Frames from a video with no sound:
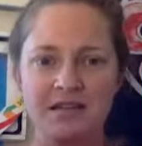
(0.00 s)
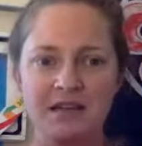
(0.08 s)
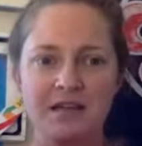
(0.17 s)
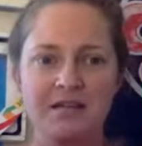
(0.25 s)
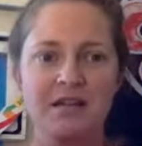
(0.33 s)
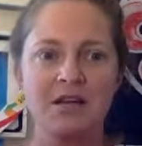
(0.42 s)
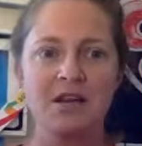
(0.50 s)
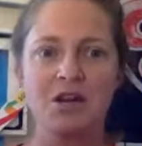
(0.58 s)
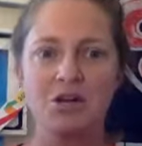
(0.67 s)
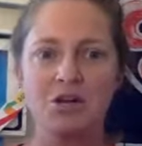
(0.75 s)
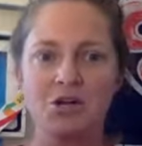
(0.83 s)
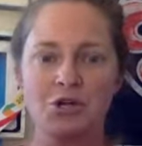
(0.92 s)
that
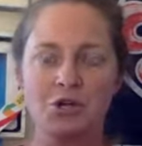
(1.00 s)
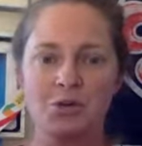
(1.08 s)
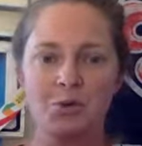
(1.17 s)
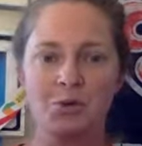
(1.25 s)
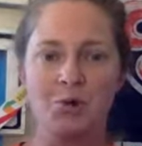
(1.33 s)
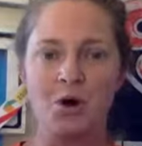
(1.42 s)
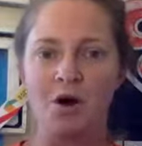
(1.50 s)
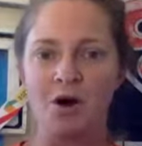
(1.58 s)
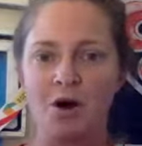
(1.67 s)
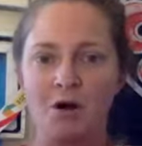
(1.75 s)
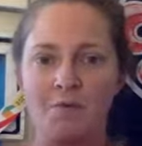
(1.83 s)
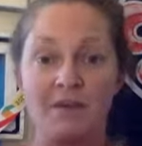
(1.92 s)
you
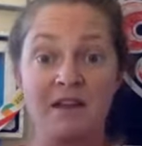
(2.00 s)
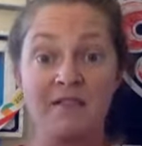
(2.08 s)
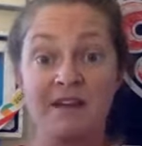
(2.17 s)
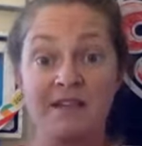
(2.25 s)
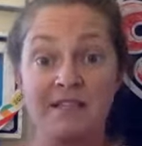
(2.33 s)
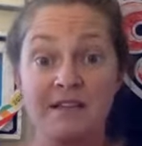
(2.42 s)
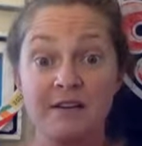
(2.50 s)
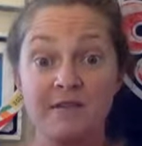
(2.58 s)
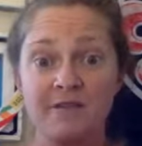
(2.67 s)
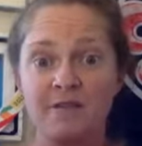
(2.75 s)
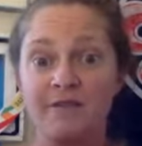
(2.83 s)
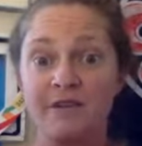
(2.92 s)
are manifesting
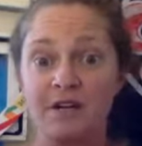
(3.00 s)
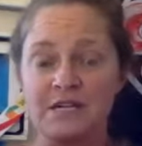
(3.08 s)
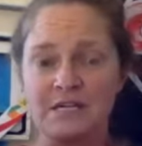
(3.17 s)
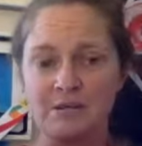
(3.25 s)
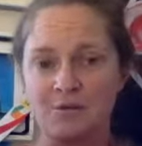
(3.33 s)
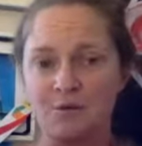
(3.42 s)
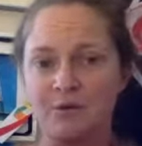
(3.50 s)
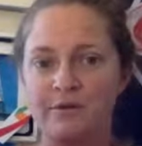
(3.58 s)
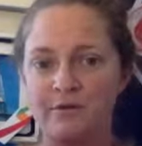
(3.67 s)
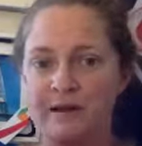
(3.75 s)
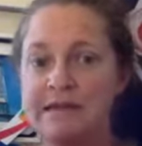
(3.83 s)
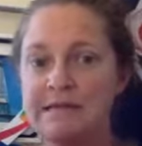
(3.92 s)
for a very smooth
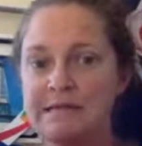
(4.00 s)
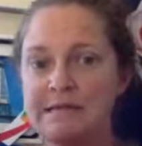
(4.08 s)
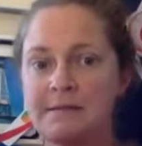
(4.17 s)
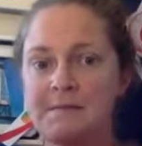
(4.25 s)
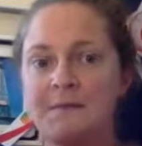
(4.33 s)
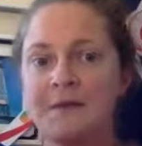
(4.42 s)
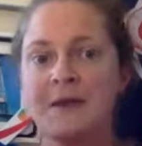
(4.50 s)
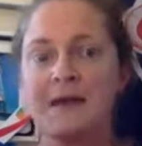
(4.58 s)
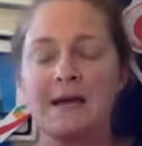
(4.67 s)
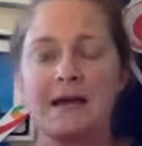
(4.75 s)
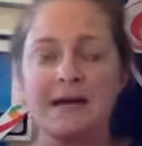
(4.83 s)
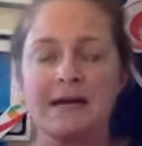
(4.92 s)
race
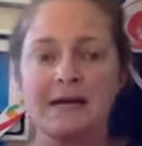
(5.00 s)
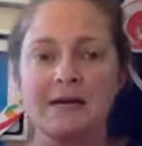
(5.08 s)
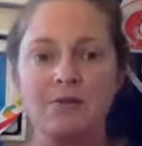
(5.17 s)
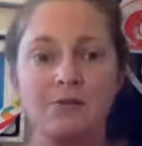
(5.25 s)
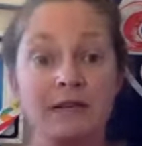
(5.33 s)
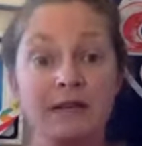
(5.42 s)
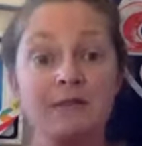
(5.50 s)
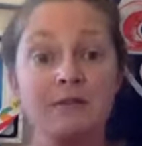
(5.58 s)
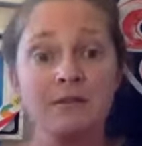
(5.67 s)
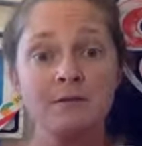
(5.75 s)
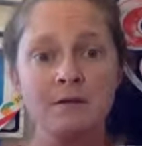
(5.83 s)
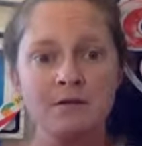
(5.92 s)
uh, and running through
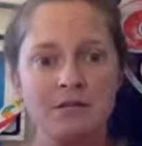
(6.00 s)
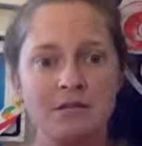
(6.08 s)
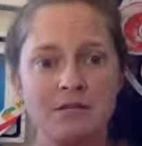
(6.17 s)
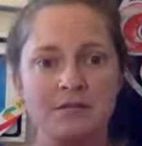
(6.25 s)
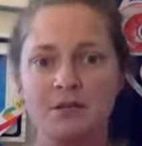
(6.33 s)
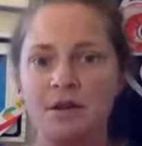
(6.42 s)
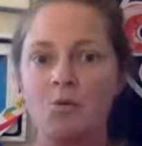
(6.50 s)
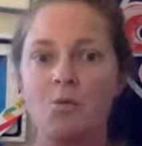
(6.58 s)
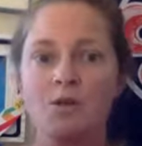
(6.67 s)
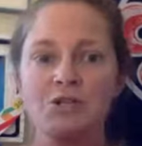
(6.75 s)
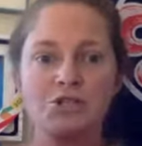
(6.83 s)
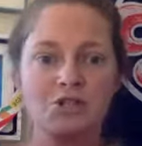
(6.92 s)
the motions so that
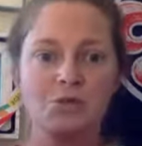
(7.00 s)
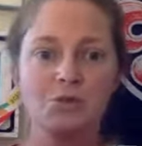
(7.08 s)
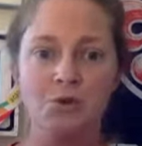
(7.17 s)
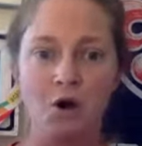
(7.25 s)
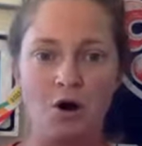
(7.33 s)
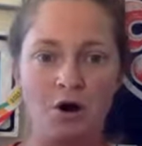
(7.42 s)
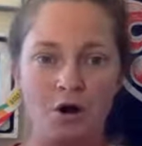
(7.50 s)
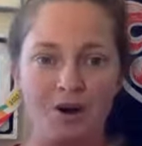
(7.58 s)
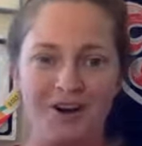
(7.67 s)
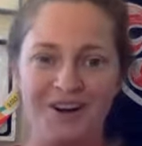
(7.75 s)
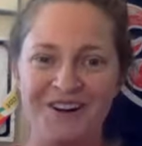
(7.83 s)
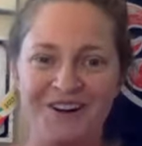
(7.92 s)
once you
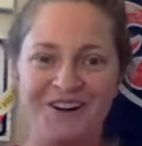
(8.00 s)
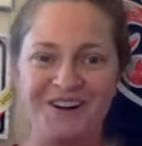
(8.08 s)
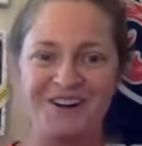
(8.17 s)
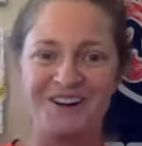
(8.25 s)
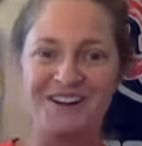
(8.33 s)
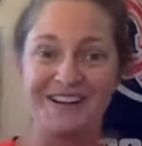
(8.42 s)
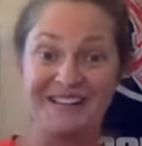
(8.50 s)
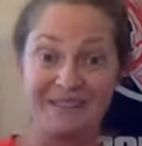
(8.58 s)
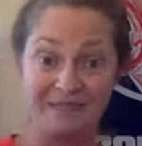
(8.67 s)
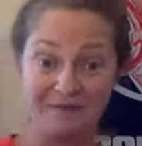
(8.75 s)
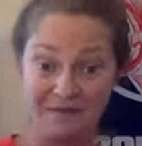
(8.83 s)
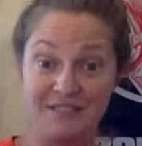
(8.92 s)
are
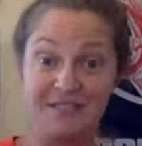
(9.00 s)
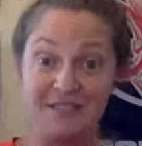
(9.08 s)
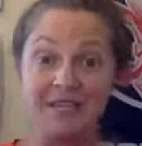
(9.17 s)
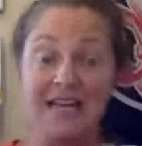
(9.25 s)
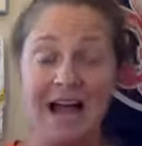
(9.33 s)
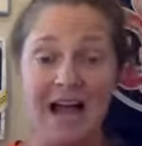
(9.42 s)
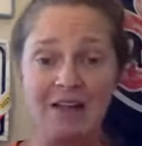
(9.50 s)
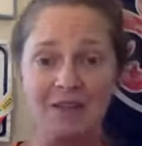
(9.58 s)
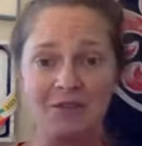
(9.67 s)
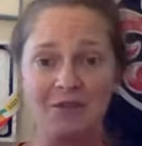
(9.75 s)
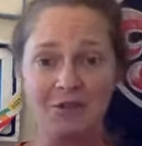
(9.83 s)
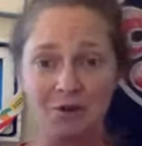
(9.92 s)
physically at
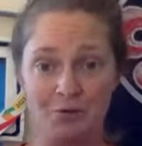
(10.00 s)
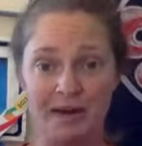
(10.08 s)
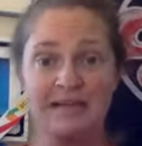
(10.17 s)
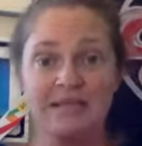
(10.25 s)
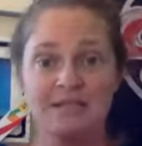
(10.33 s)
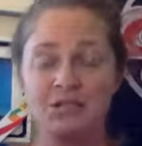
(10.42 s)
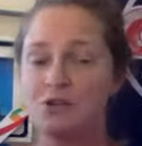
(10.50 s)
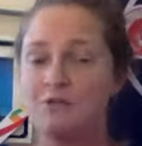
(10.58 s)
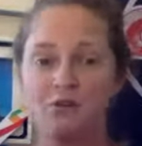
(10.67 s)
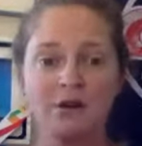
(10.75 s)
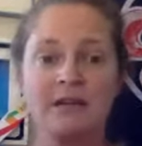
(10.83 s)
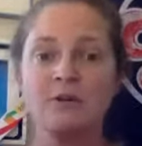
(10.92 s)
your race, you've
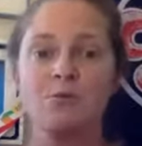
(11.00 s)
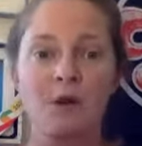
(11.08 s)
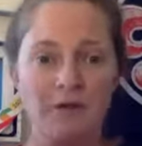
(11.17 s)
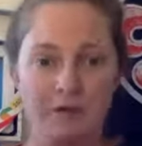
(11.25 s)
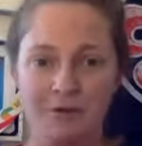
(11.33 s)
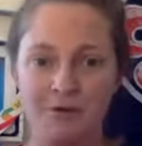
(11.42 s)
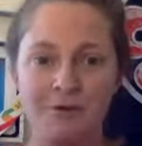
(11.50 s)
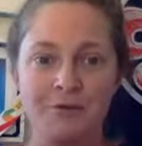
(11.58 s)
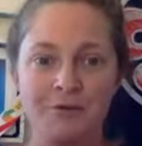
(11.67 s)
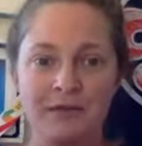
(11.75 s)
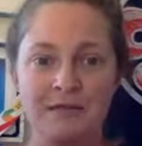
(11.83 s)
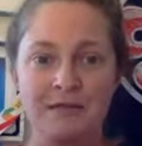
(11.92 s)
already run through the
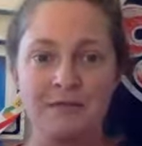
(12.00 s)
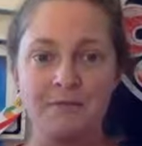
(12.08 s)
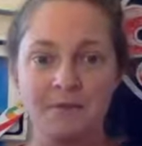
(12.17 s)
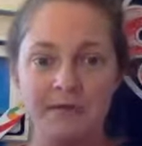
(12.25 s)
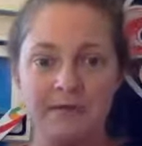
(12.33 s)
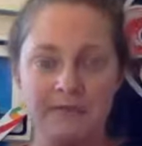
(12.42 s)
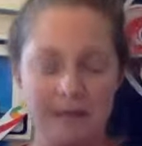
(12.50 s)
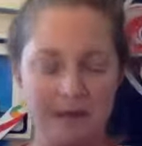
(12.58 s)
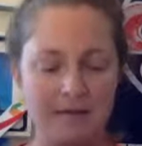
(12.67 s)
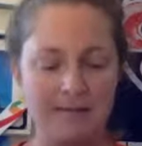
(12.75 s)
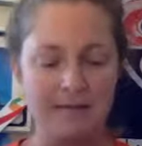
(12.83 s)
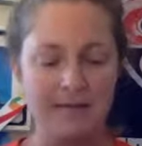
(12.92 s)
race a million
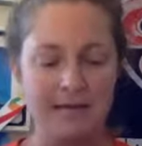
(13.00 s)
times.